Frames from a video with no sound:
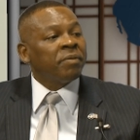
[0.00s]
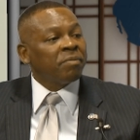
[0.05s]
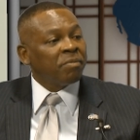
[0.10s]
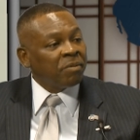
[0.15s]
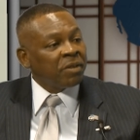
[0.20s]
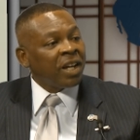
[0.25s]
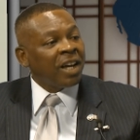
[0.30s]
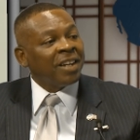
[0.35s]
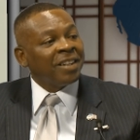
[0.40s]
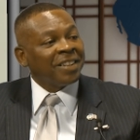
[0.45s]

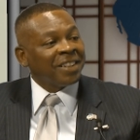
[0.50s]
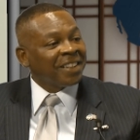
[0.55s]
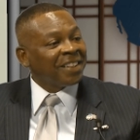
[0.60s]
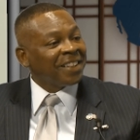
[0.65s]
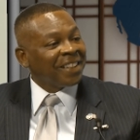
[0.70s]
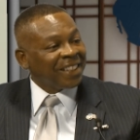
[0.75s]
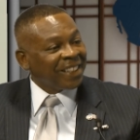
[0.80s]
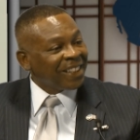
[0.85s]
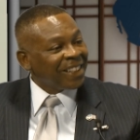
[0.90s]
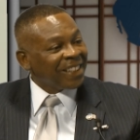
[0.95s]
That
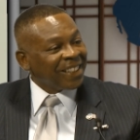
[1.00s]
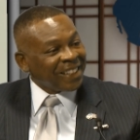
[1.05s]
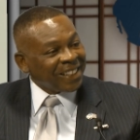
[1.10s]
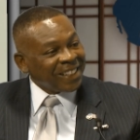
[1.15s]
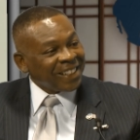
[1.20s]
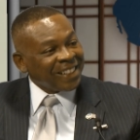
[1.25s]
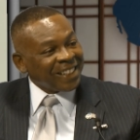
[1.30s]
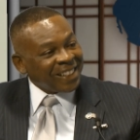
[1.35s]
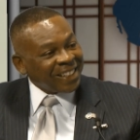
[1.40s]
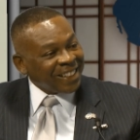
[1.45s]
was my
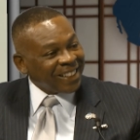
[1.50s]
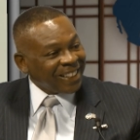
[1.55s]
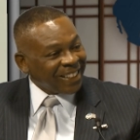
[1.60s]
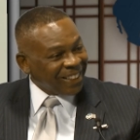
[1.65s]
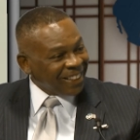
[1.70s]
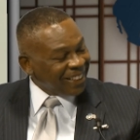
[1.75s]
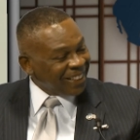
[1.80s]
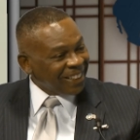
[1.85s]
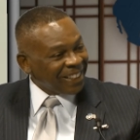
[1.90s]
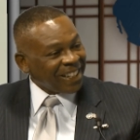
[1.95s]
next
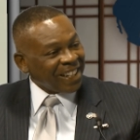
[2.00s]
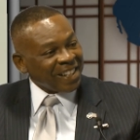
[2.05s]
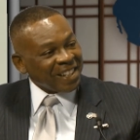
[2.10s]
question.